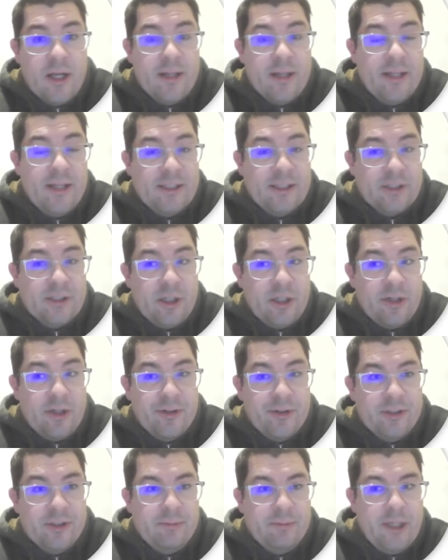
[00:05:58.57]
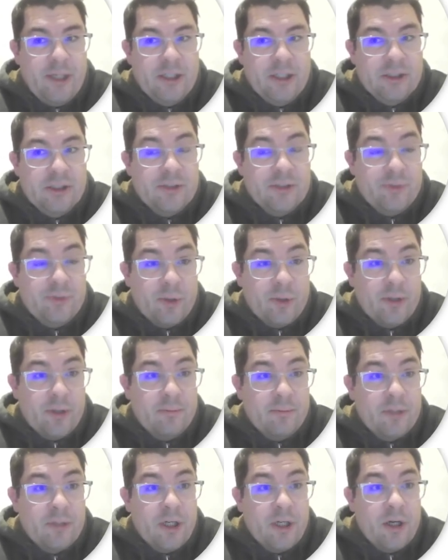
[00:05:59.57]
That's all this page is for.
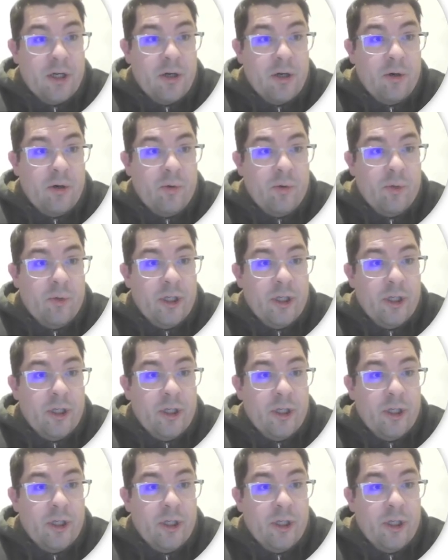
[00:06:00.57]
What